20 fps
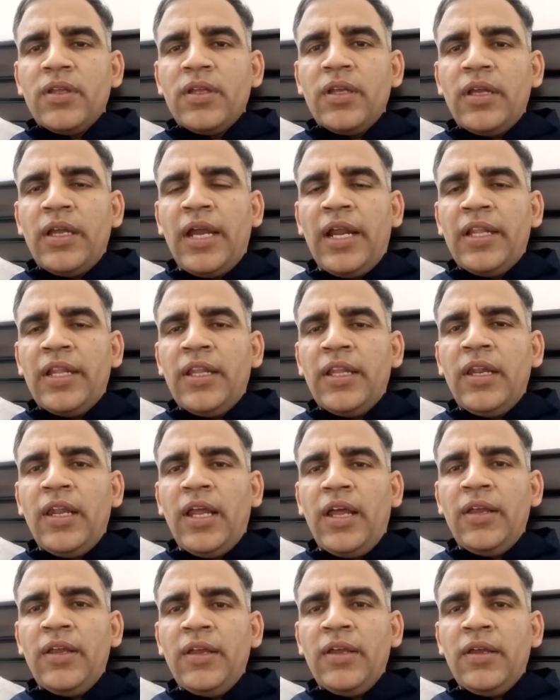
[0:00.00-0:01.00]

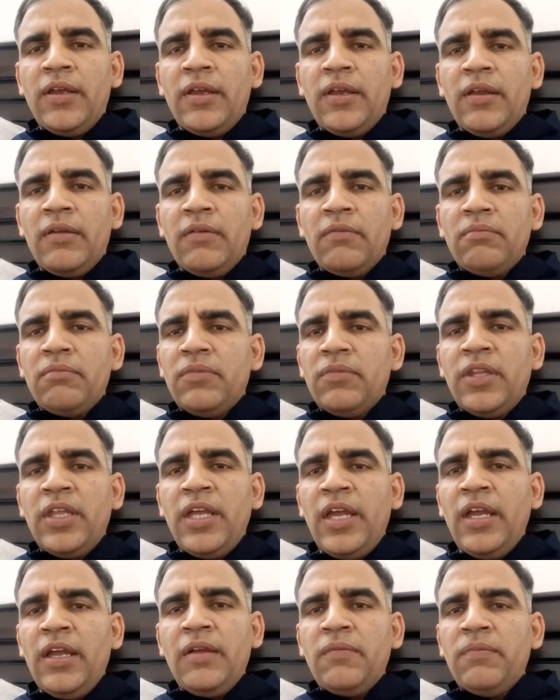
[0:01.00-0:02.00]
they
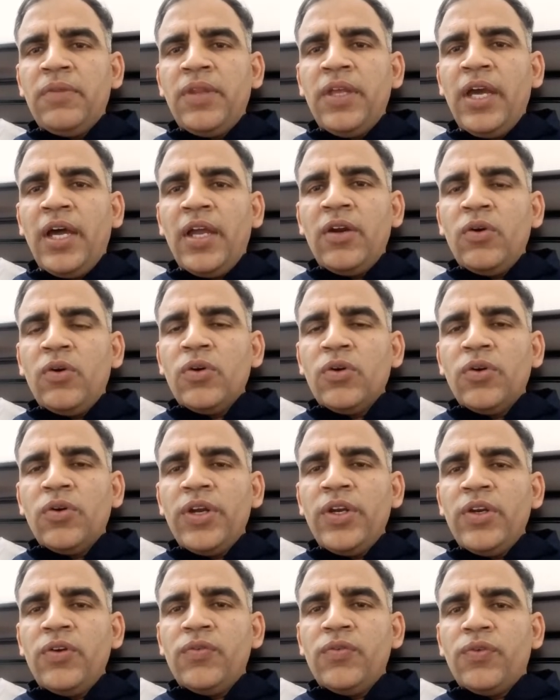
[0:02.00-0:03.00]
are not
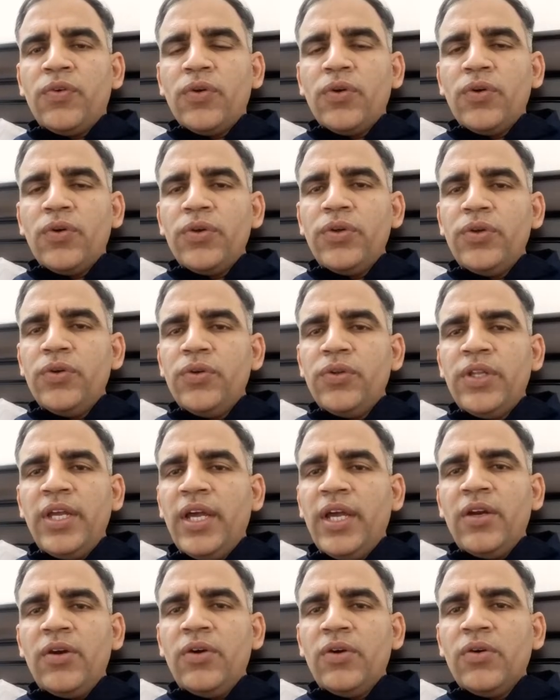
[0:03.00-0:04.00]
going to follow you. They
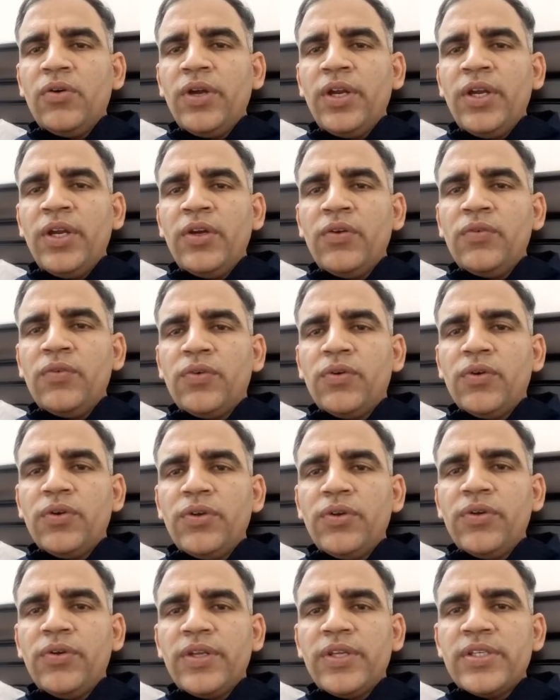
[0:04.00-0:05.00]
are not going to follow
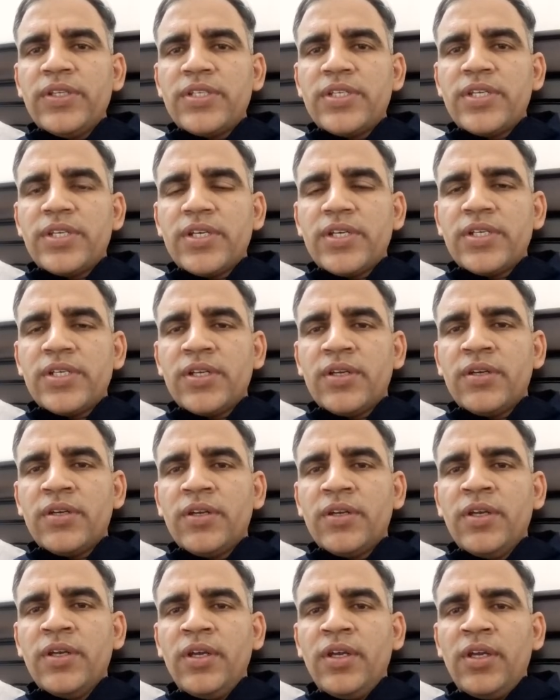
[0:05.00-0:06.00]
your instruction.
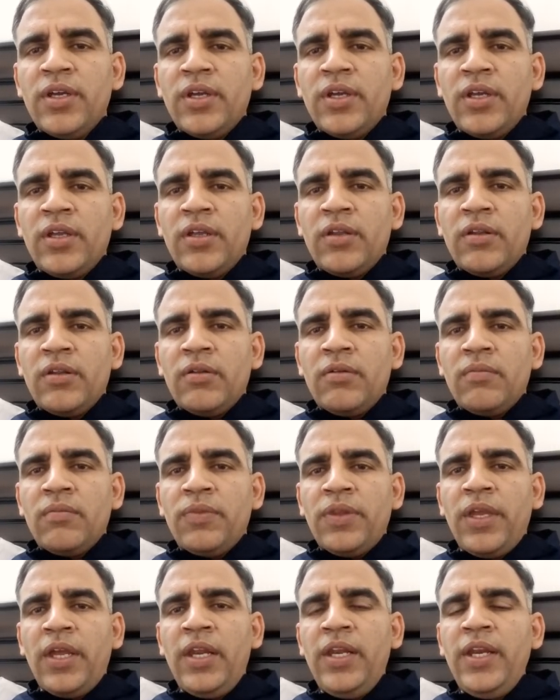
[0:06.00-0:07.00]

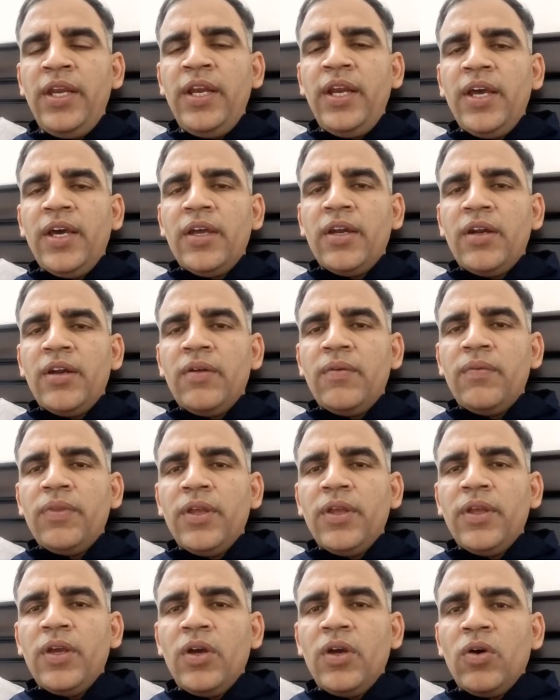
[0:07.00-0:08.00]
A leader
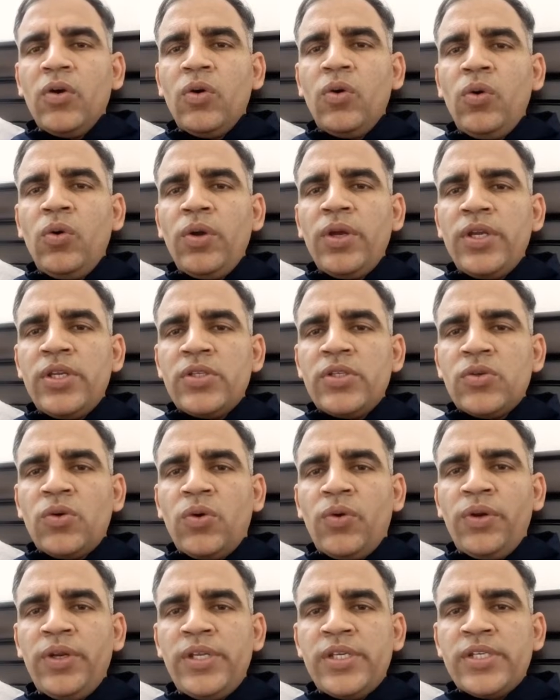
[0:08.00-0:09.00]
who is
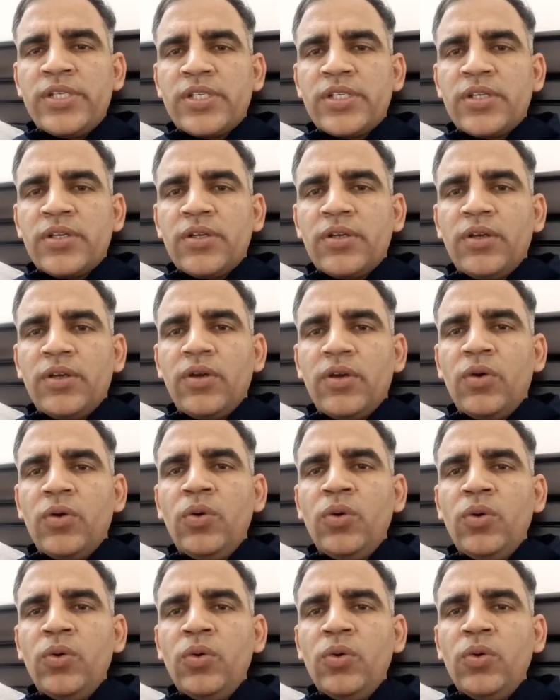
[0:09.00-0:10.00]
honest,
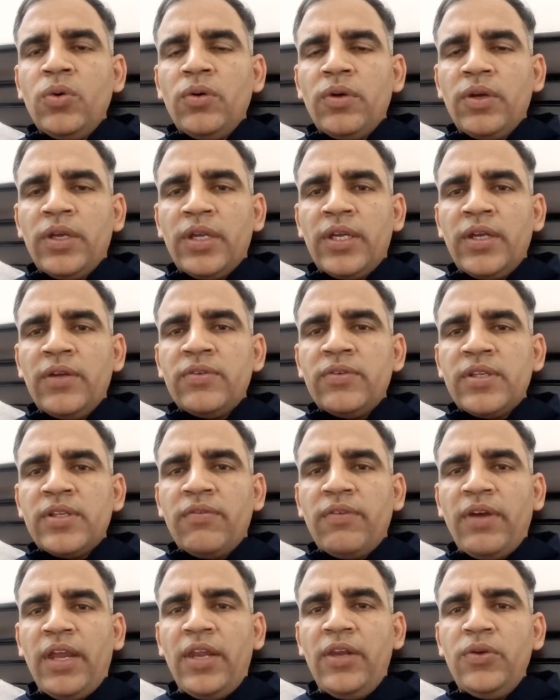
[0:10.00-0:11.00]
who gives the
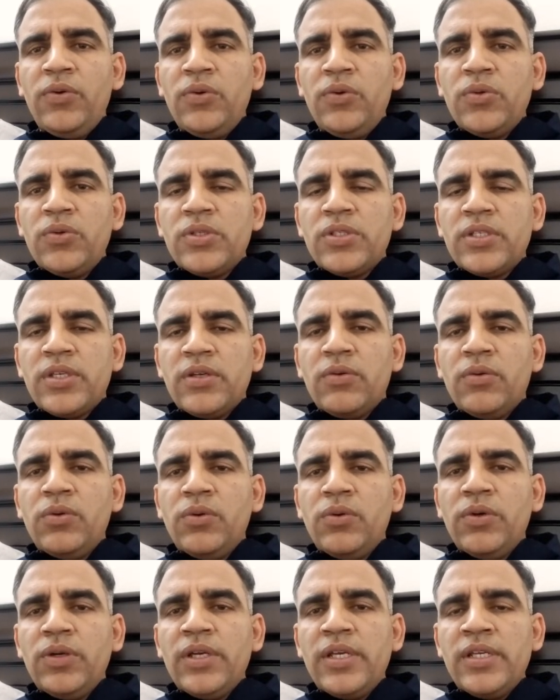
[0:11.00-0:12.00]
values,
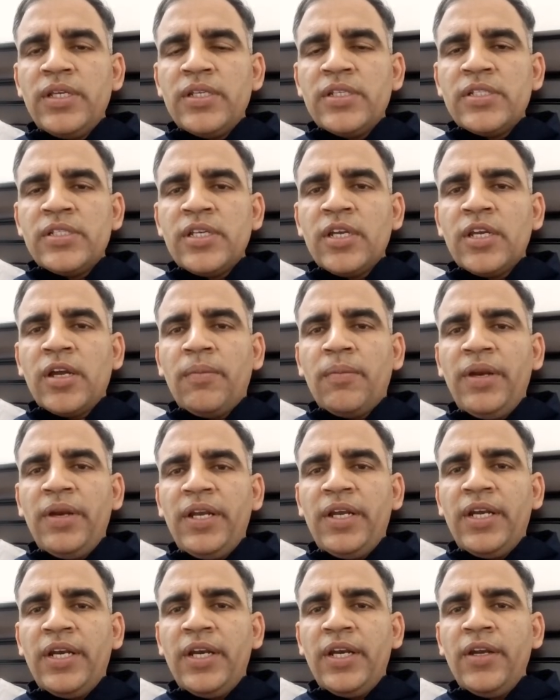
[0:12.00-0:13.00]
who is
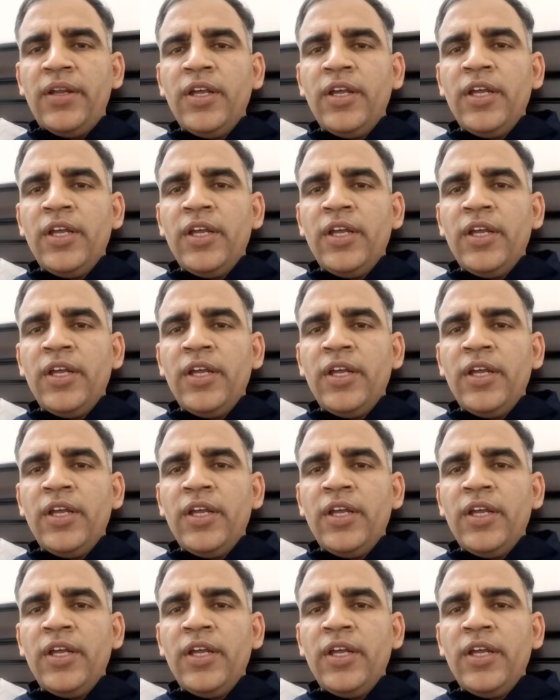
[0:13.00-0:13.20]
committed,